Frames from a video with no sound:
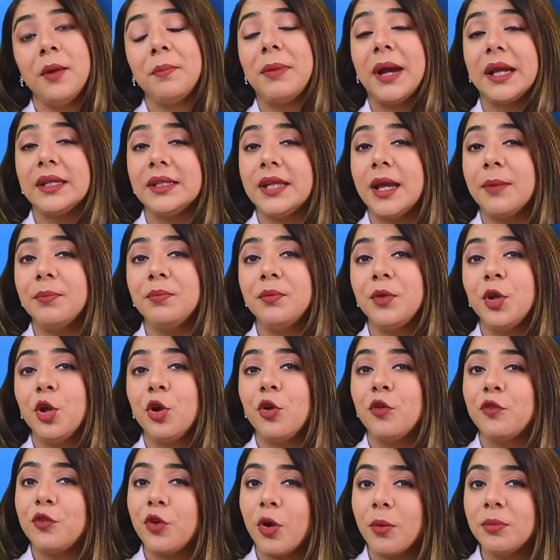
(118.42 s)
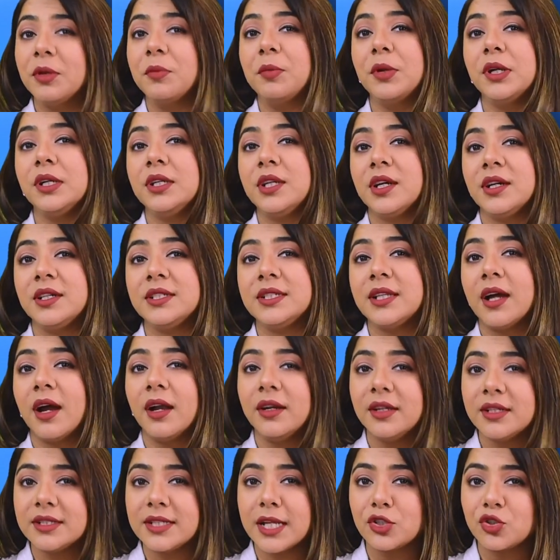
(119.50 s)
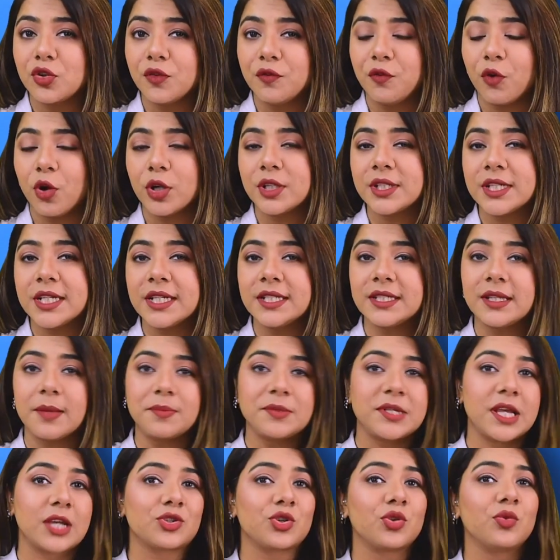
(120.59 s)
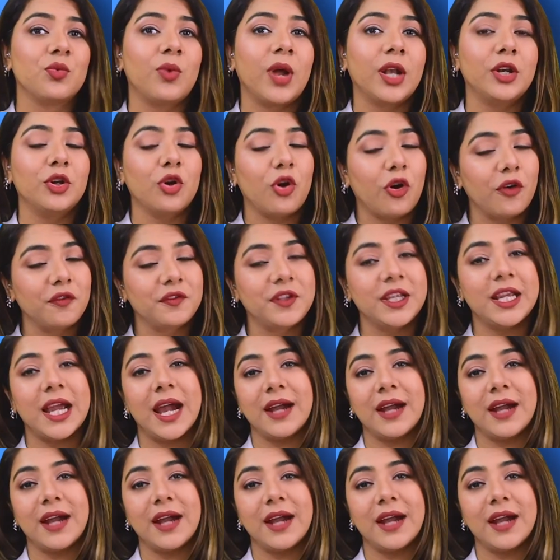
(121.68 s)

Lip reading: by them from the builders under Section 40, subsection 1 of the